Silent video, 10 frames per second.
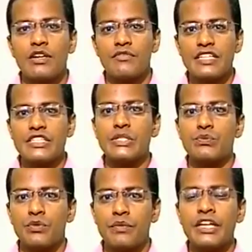advised the
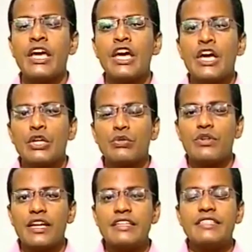women to
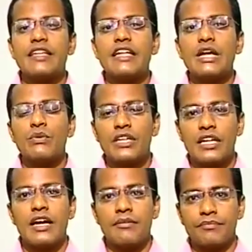raise loud
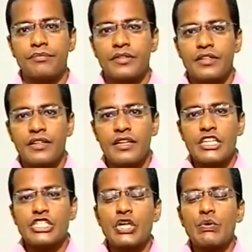alarm,
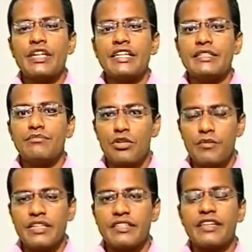shouting the
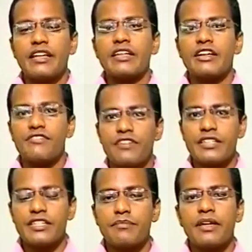moment they are
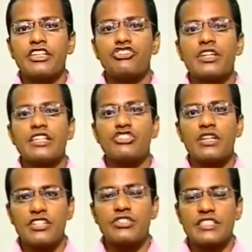confronted by the chain
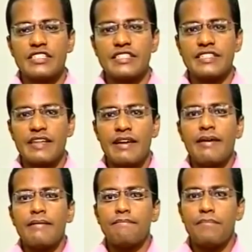snatchers.
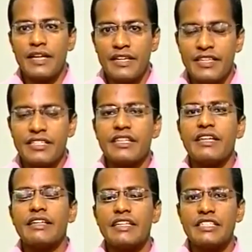Better yet,
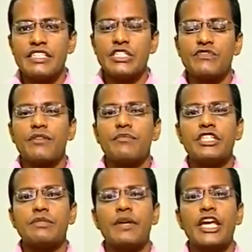desist from
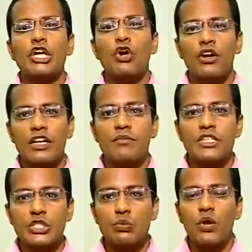displaying
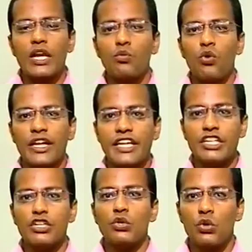ornaments while walking
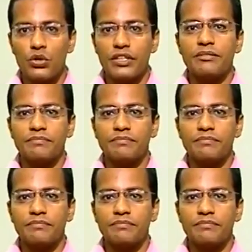on road.